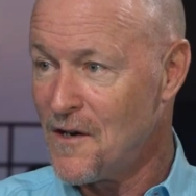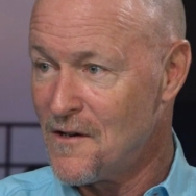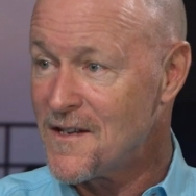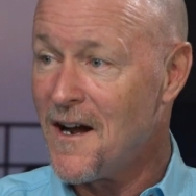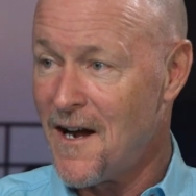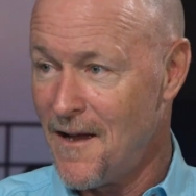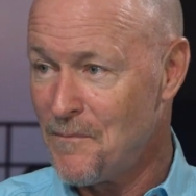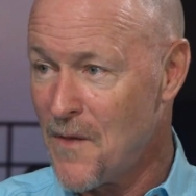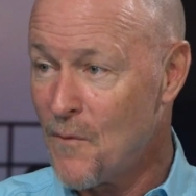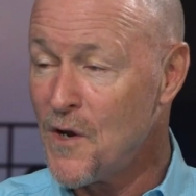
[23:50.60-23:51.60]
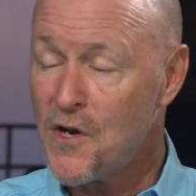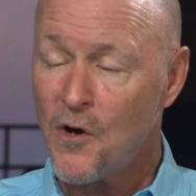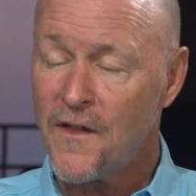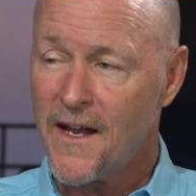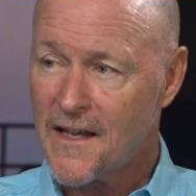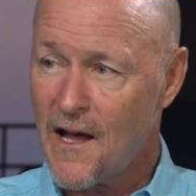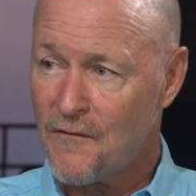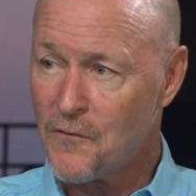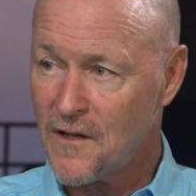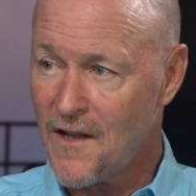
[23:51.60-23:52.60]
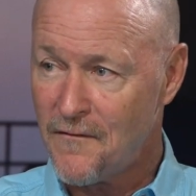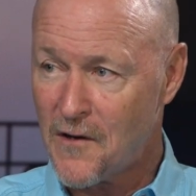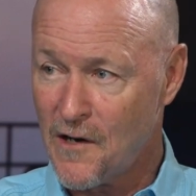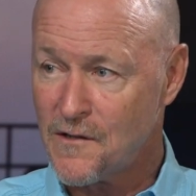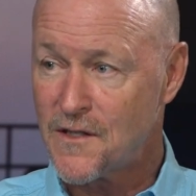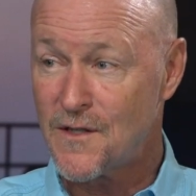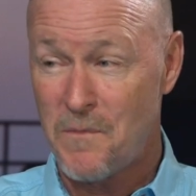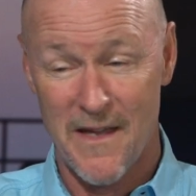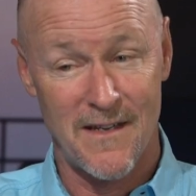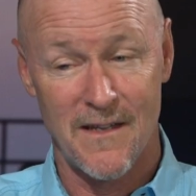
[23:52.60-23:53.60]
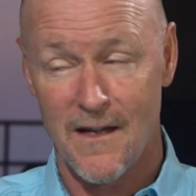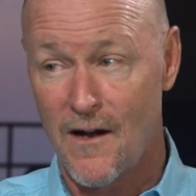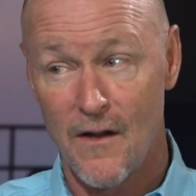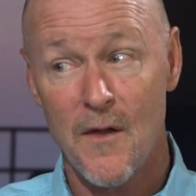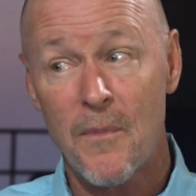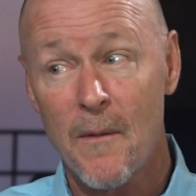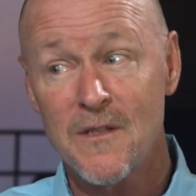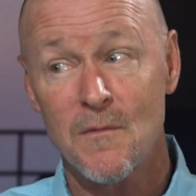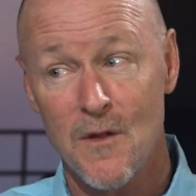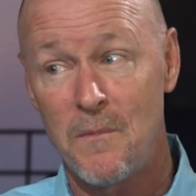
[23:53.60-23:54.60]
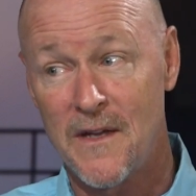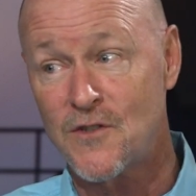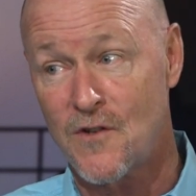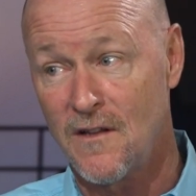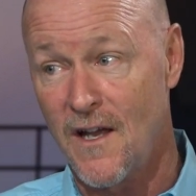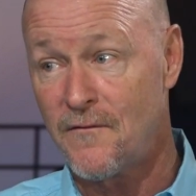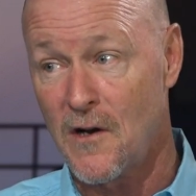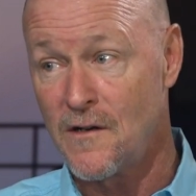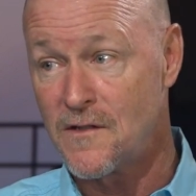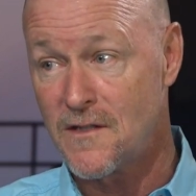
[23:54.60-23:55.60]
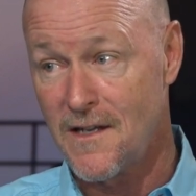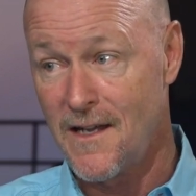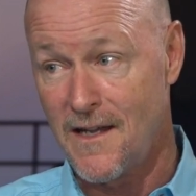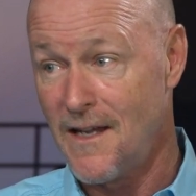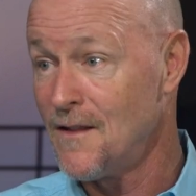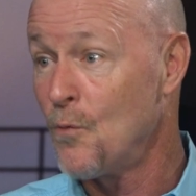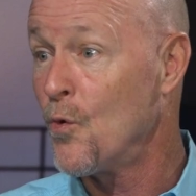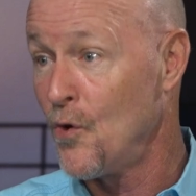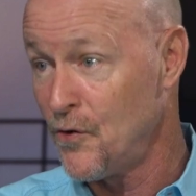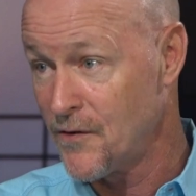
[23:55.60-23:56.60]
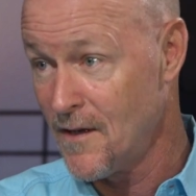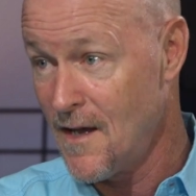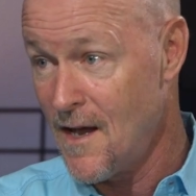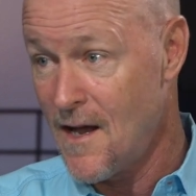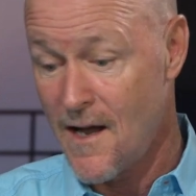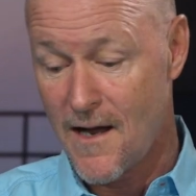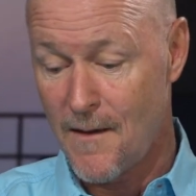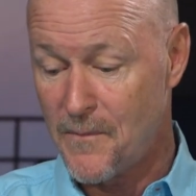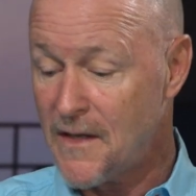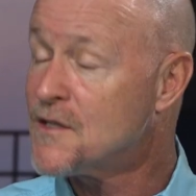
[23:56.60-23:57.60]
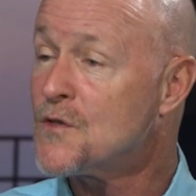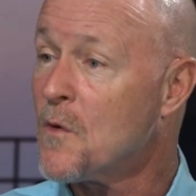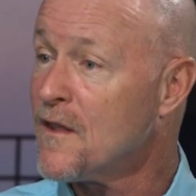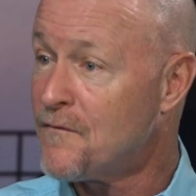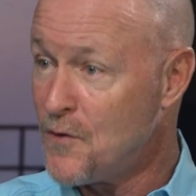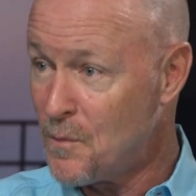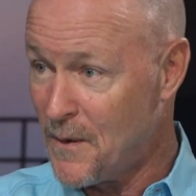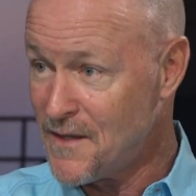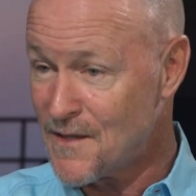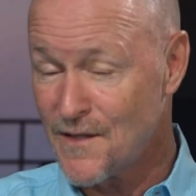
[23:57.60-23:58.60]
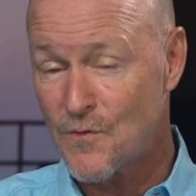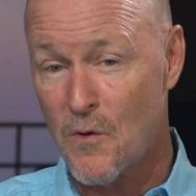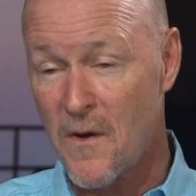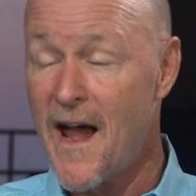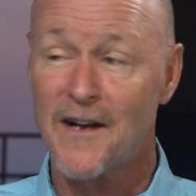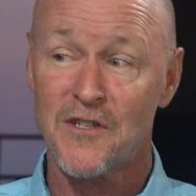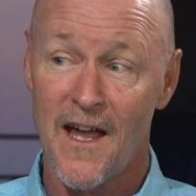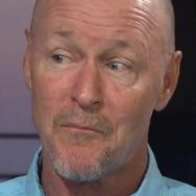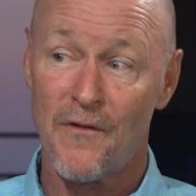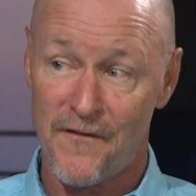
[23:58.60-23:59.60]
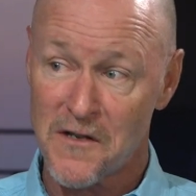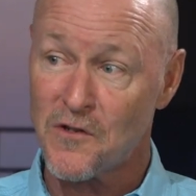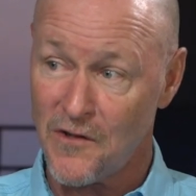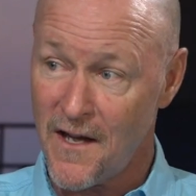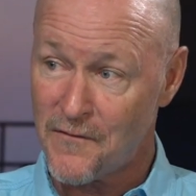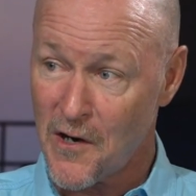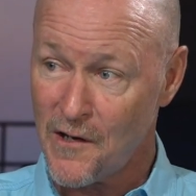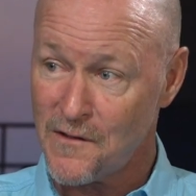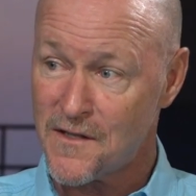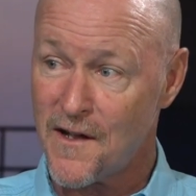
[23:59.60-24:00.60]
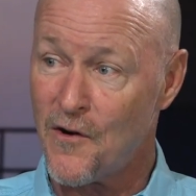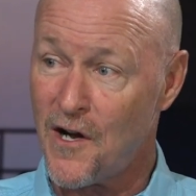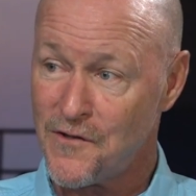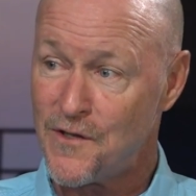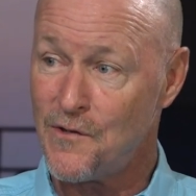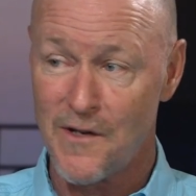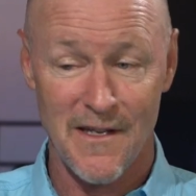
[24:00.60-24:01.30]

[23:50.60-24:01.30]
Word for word: your time, and we know that California lifeguards spend are they're probably some of the best trained lifeguards in, in the world. Um, this is one of the few places where we actually have professional lifeguards that are on duty